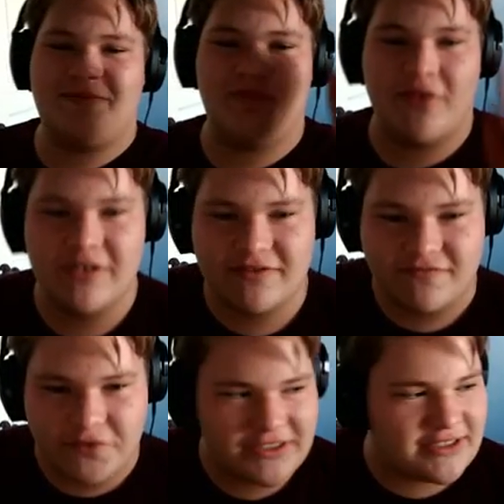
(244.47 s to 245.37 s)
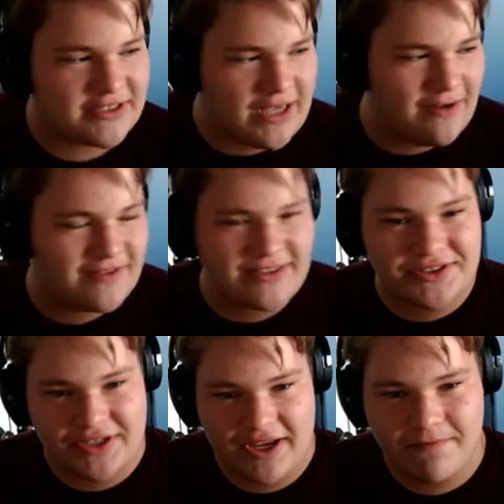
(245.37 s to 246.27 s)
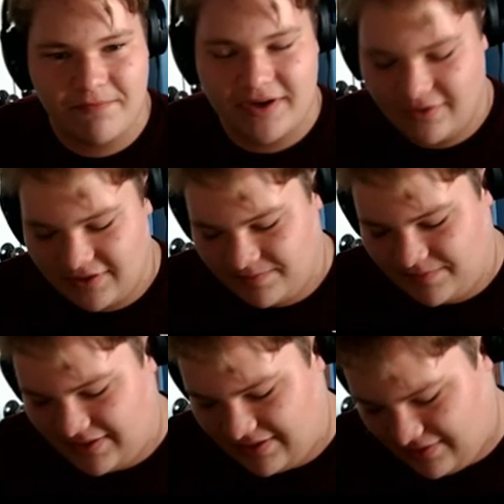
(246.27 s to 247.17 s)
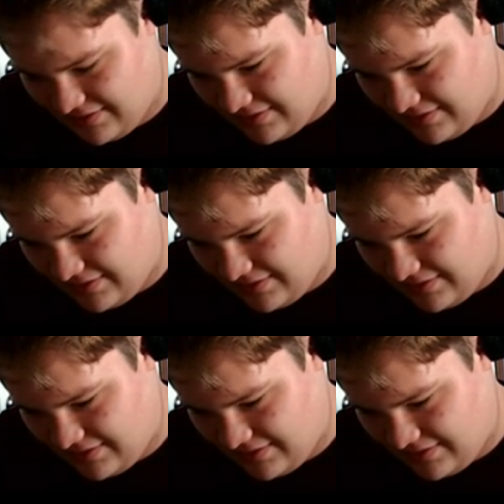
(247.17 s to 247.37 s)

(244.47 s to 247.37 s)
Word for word: Brody's voice sounds the same, but it look, but